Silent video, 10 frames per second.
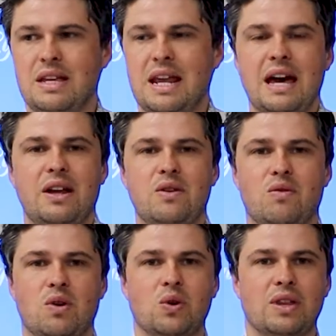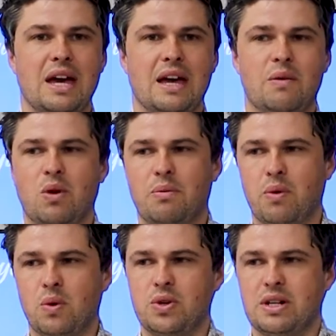then how do you roll that and what
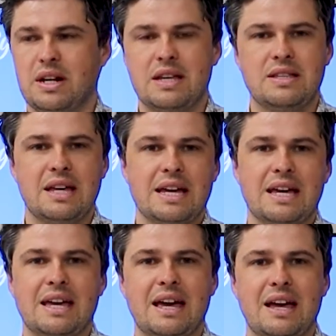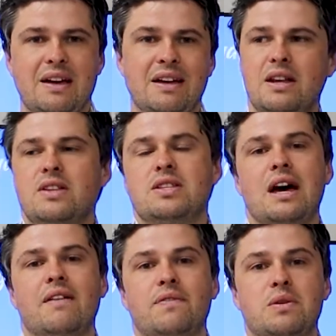portion are you taking out? And it's
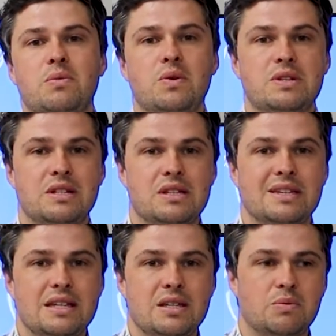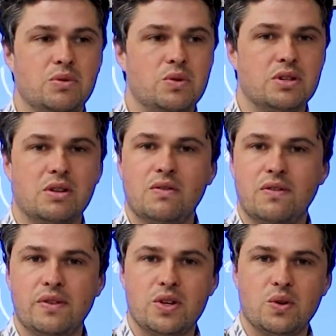comfortable, it's accessible, it's good
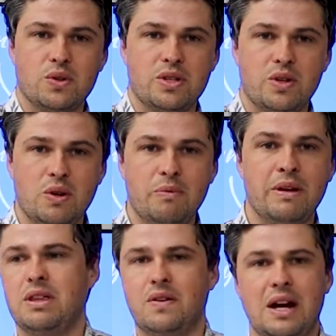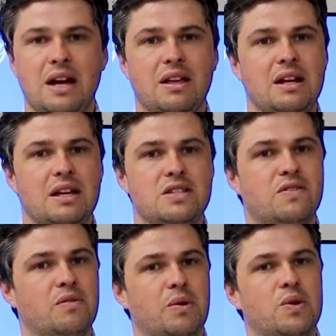for the short term, but the reality is
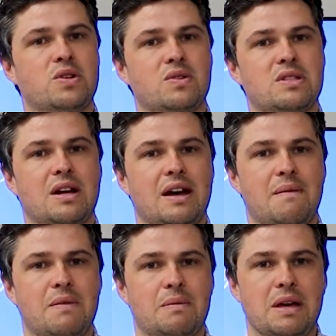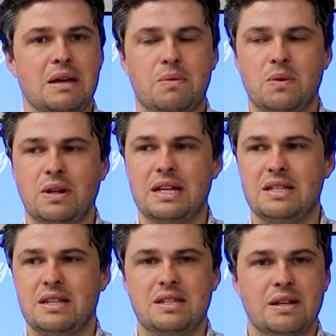for most retirement people,
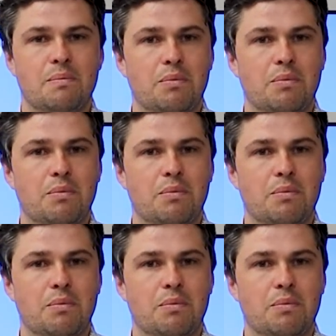unless there's some